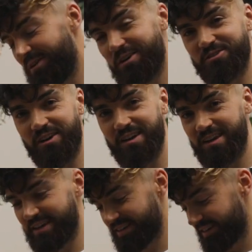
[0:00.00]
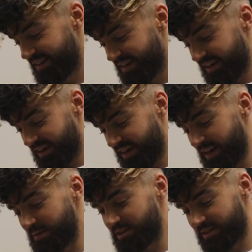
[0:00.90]
got to try this. And
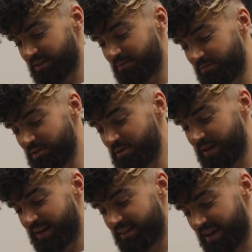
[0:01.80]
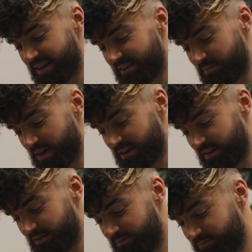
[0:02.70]
let me just confirm that it tastes
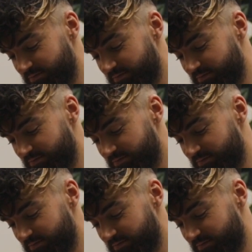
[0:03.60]
amazing.